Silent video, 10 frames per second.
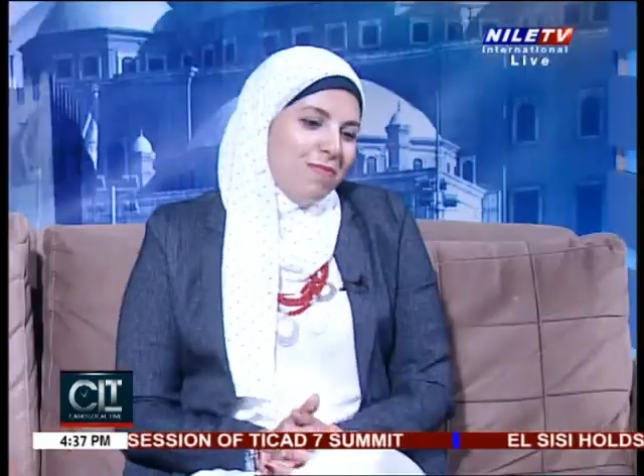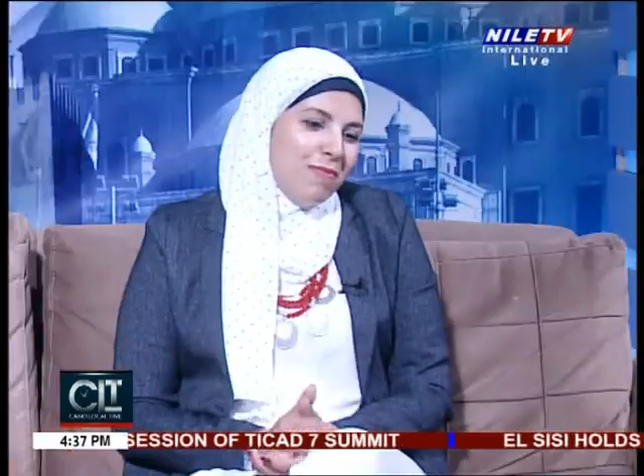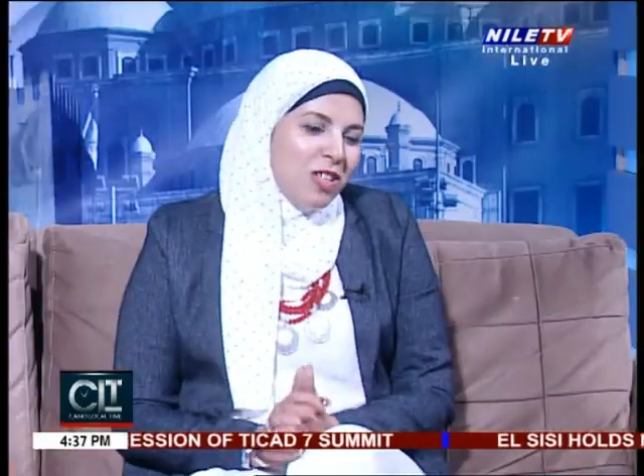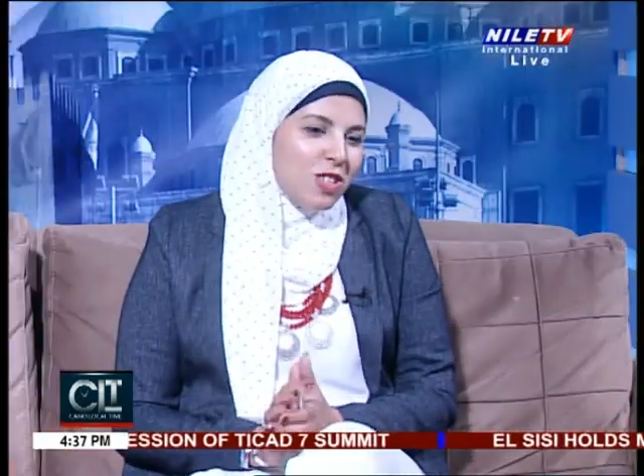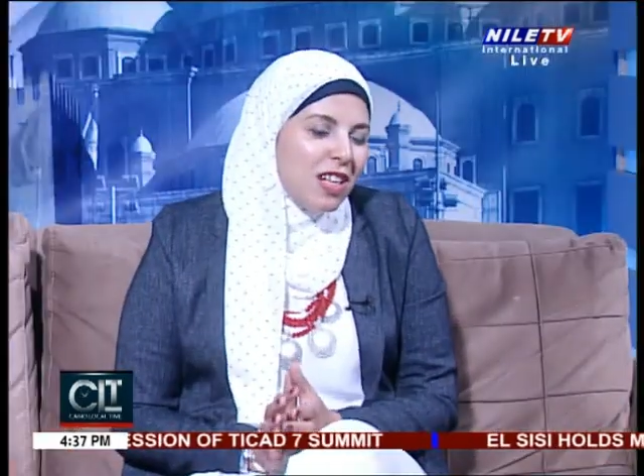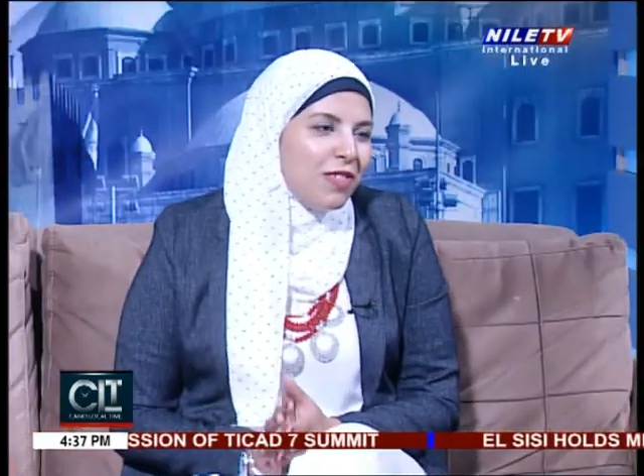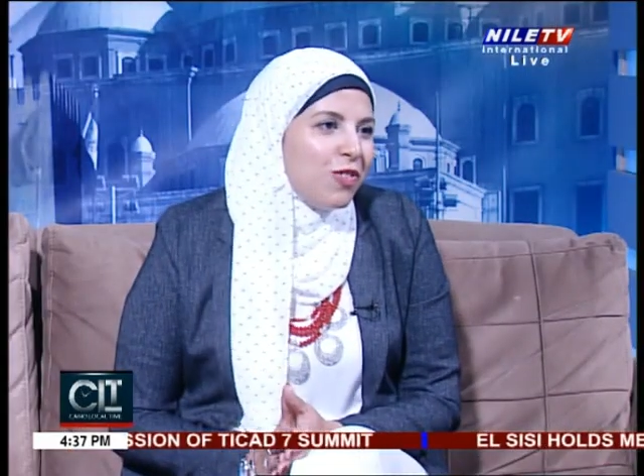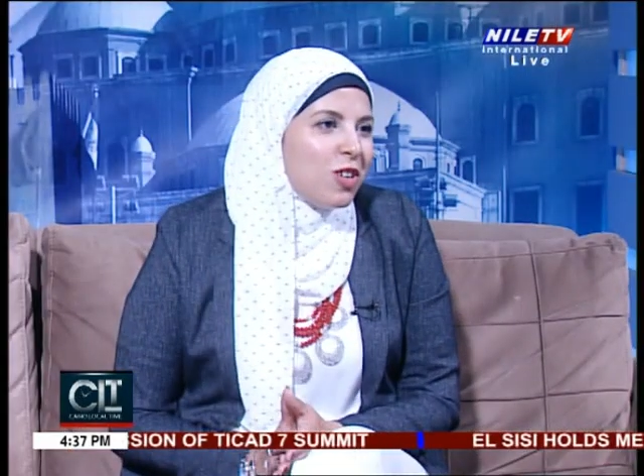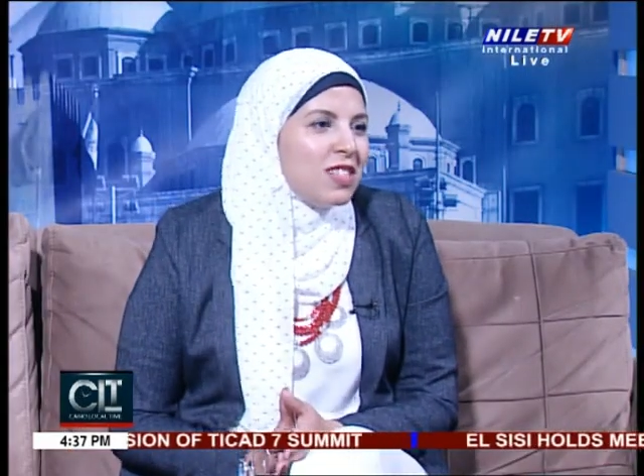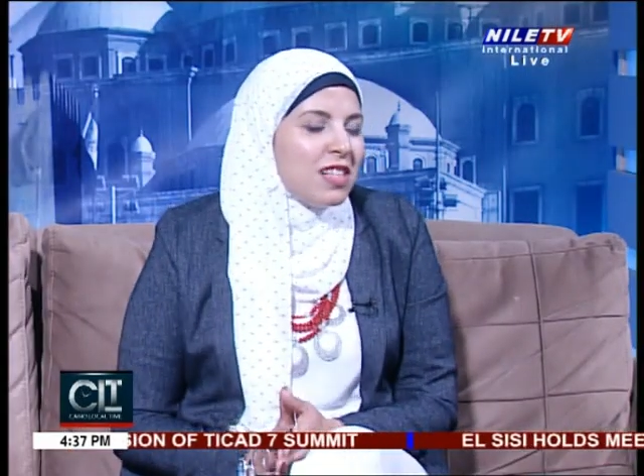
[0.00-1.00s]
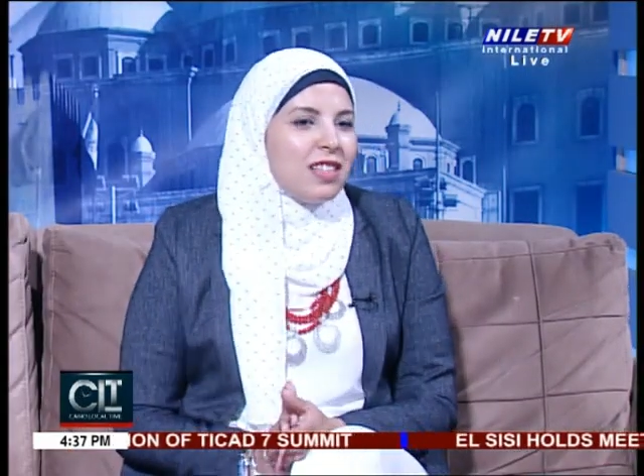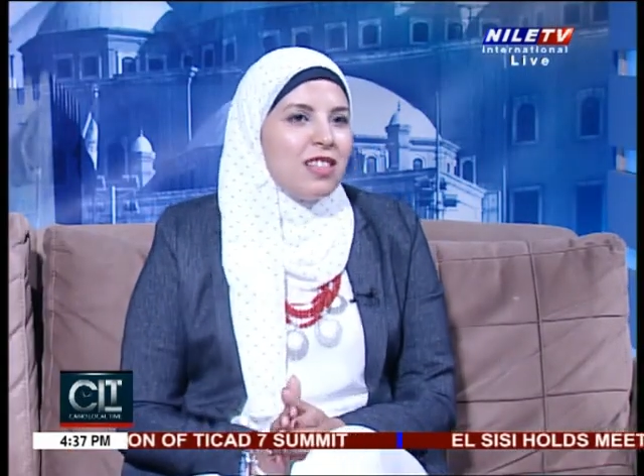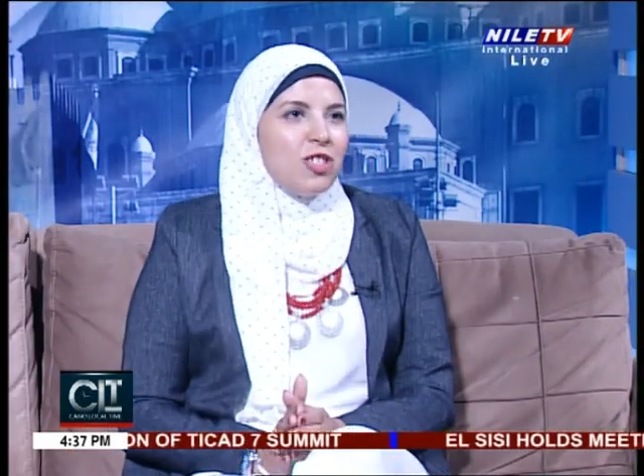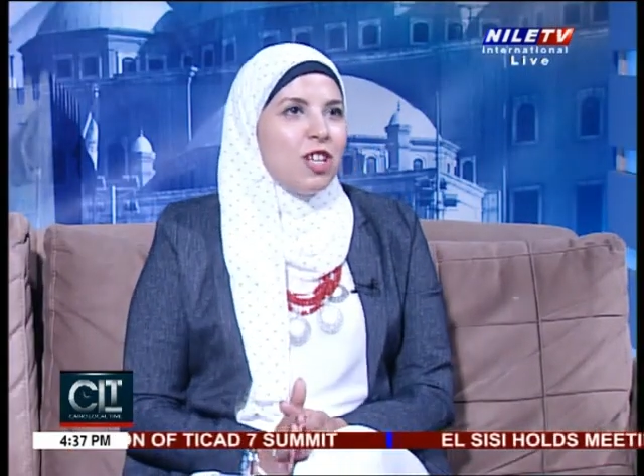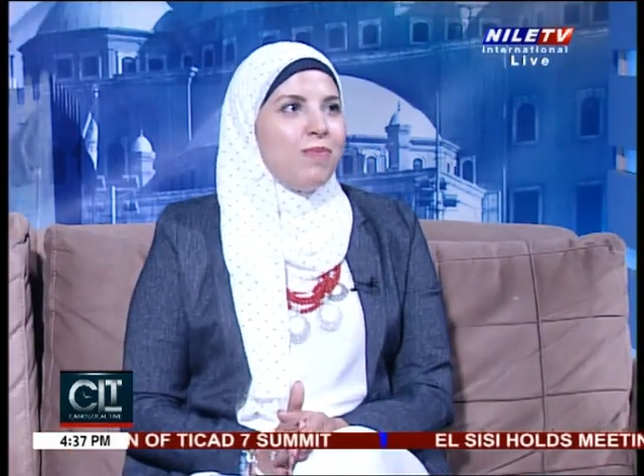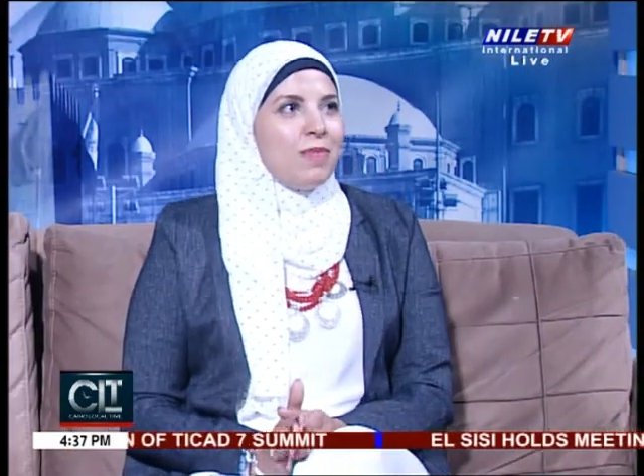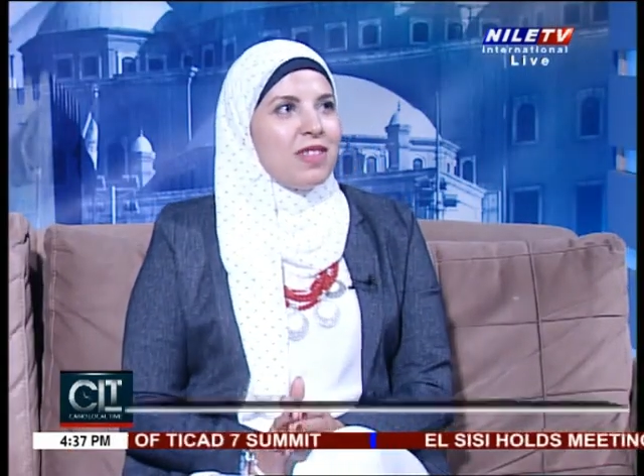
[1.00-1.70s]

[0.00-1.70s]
mention at first that GEM